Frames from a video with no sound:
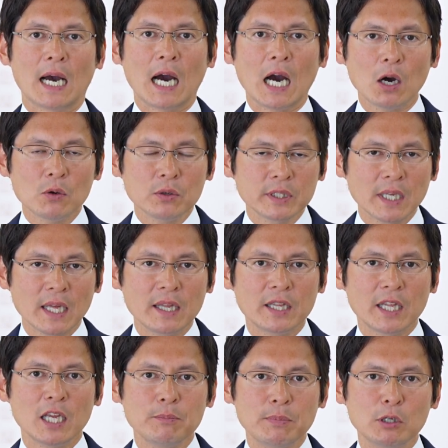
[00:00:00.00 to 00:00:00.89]

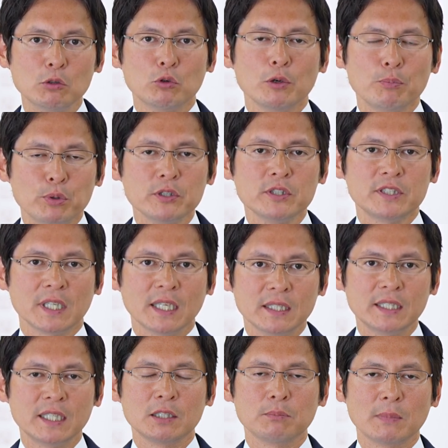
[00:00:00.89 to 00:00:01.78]

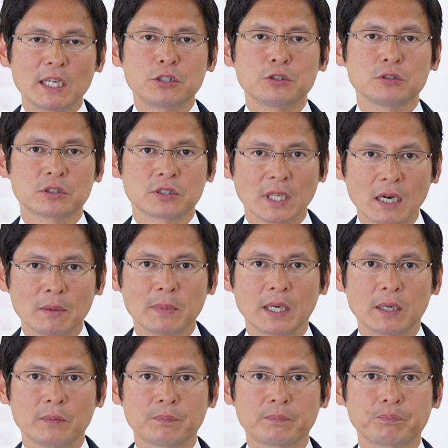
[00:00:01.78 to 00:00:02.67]

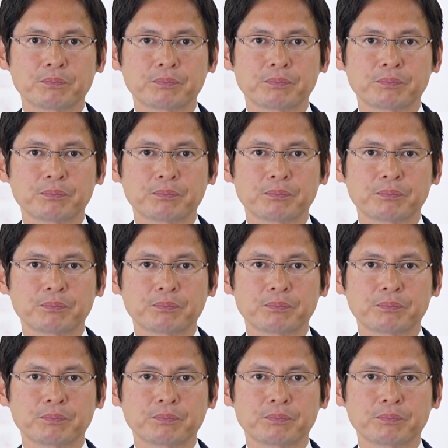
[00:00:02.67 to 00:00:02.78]
Meishu-sama?